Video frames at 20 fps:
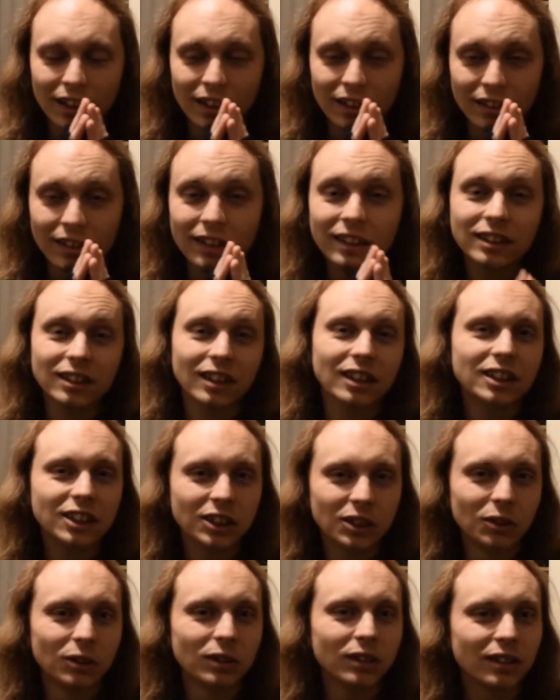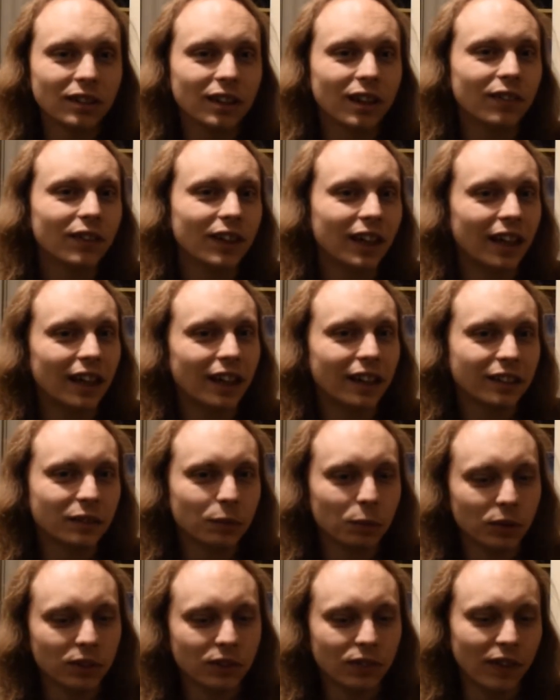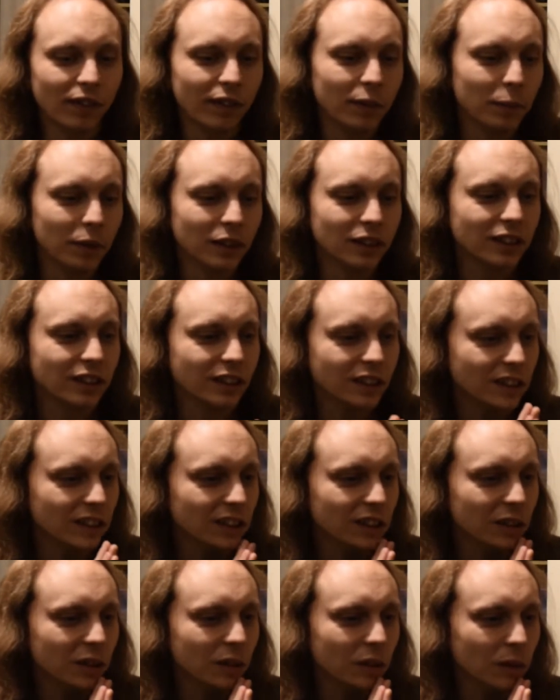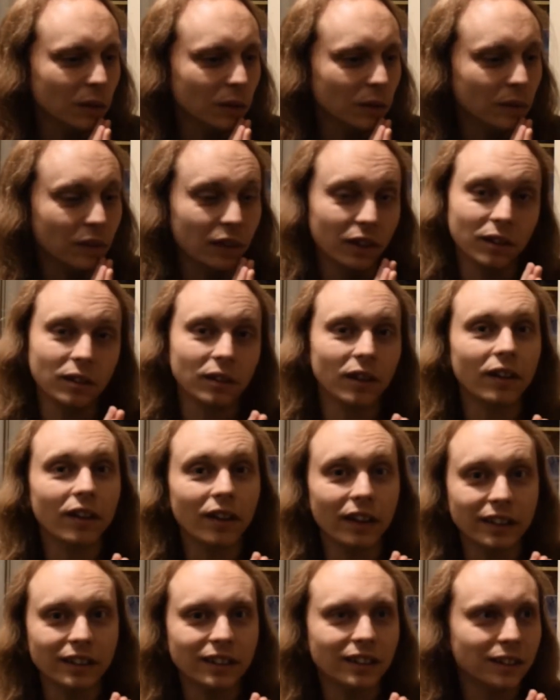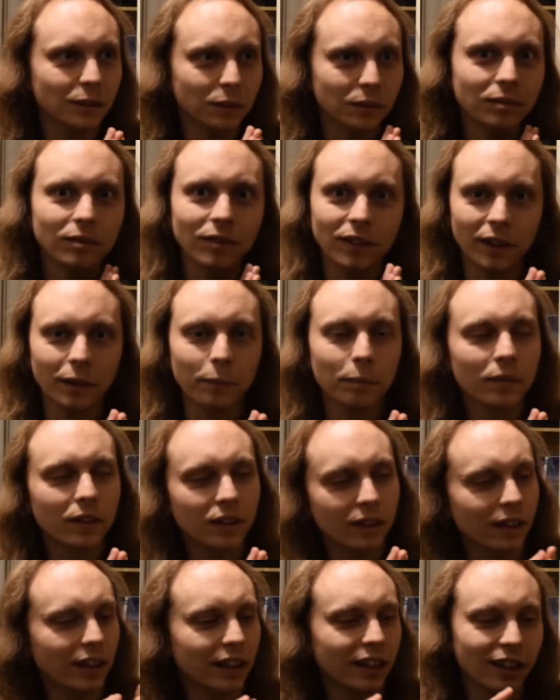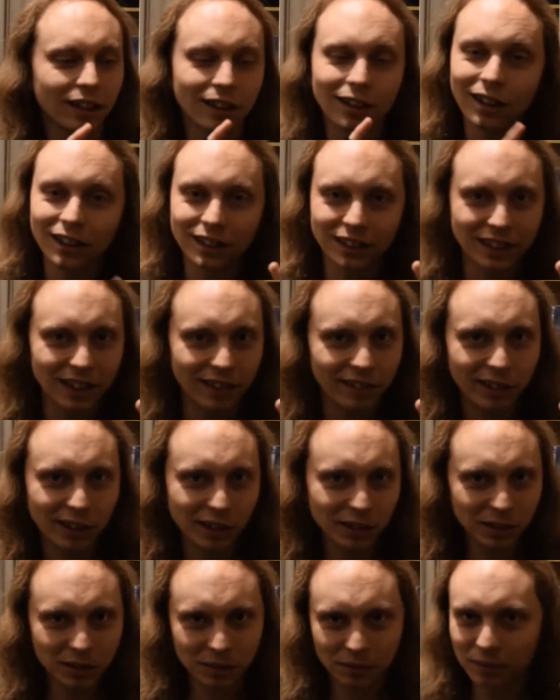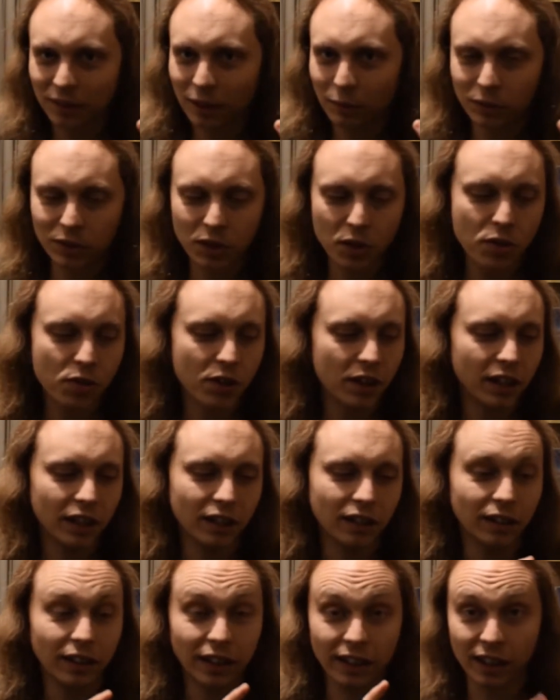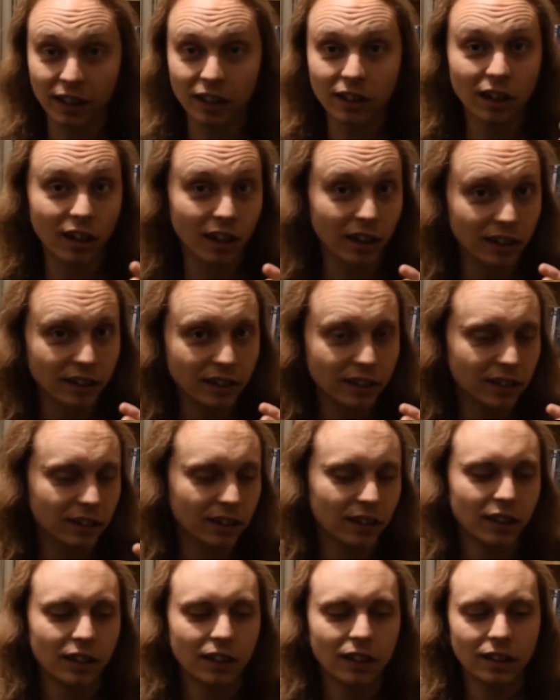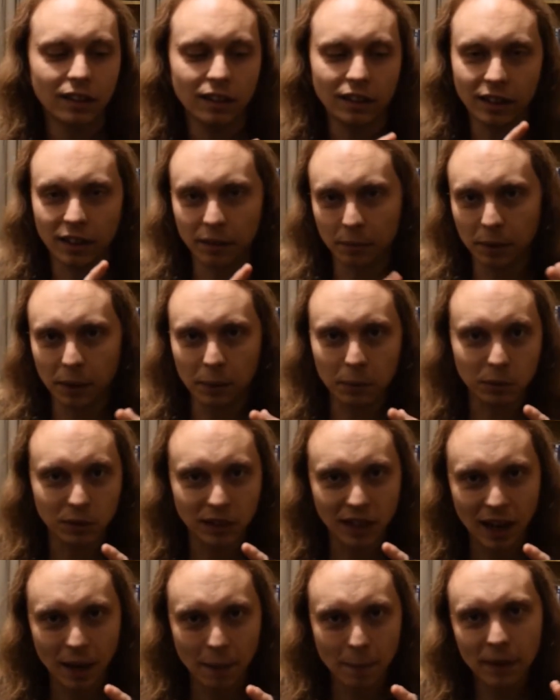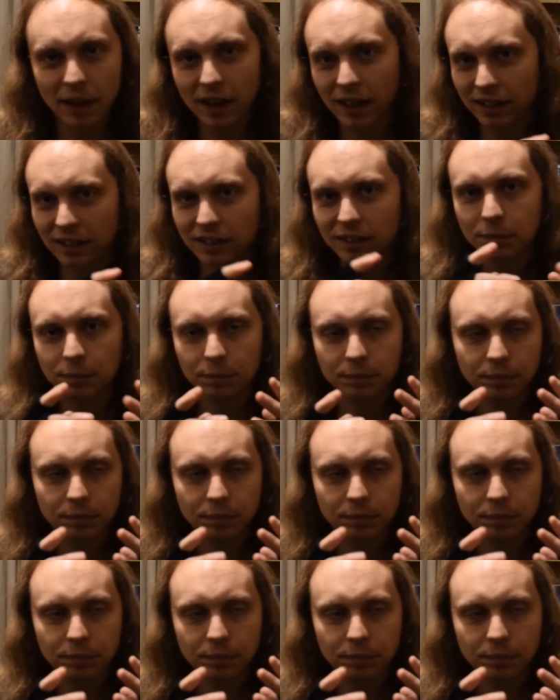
This guy Sean, on the other hand, was very much into, the 90s, right? Nicking car stereos, that was a thing. Nicking cars, nicking people's handbags,